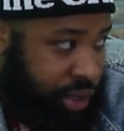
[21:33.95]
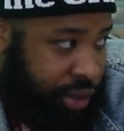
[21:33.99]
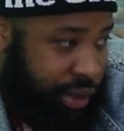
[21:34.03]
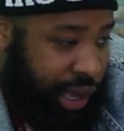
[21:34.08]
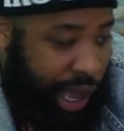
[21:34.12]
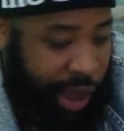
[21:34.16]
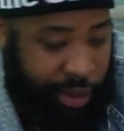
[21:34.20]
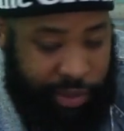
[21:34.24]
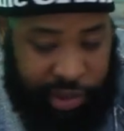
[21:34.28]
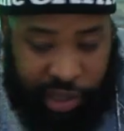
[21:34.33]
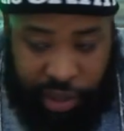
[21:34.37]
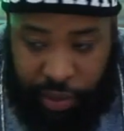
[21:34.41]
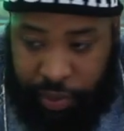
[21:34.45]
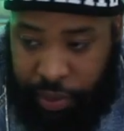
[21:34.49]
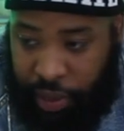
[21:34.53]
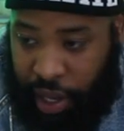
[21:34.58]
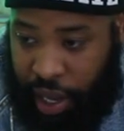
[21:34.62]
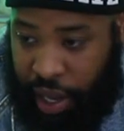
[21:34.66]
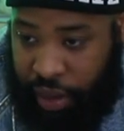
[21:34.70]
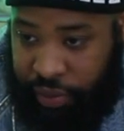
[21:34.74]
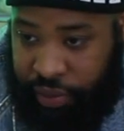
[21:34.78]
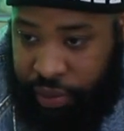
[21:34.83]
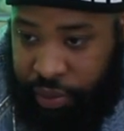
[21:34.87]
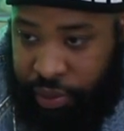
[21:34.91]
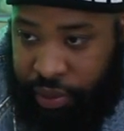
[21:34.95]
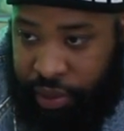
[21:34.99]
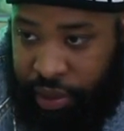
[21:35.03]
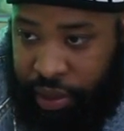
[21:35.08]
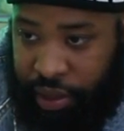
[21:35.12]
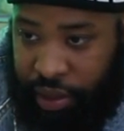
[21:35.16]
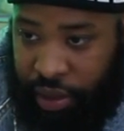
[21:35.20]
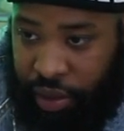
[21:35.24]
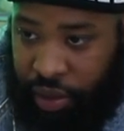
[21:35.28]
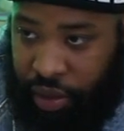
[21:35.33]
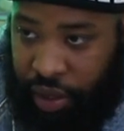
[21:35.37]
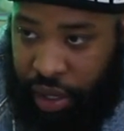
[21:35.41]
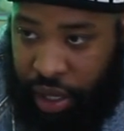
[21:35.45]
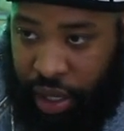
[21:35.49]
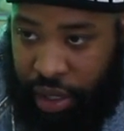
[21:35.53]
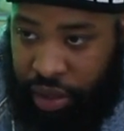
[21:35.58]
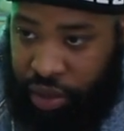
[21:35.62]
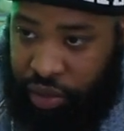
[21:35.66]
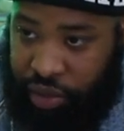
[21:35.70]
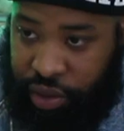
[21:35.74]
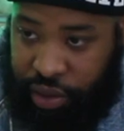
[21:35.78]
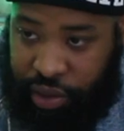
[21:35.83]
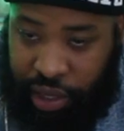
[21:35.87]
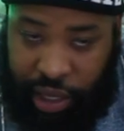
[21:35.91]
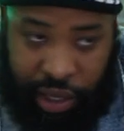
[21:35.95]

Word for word: Diamond Supply if it was in her 100.